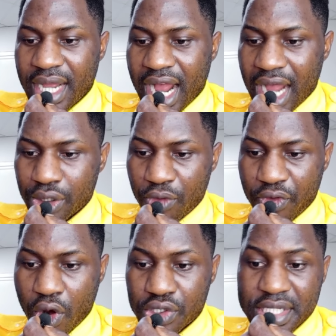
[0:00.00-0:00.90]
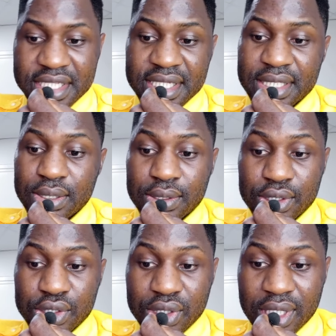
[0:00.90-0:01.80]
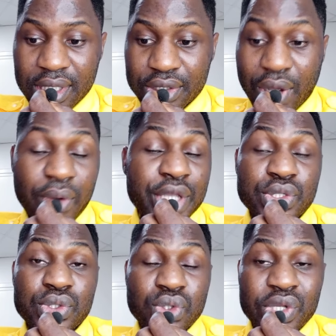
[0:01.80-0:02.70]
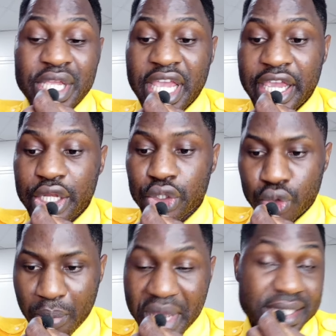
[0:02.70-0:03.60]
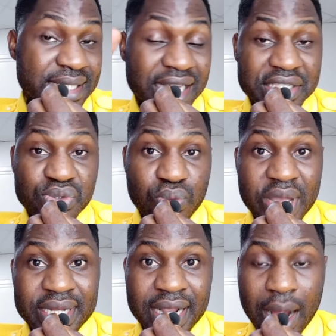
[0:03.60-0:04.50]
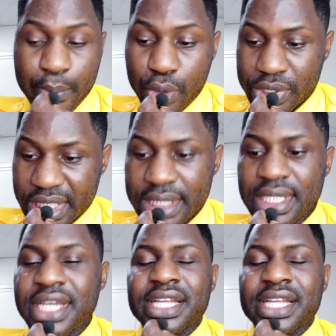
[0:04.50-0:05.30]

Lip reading: And of course, it is you are going to study in NUMES. That is where the campus is.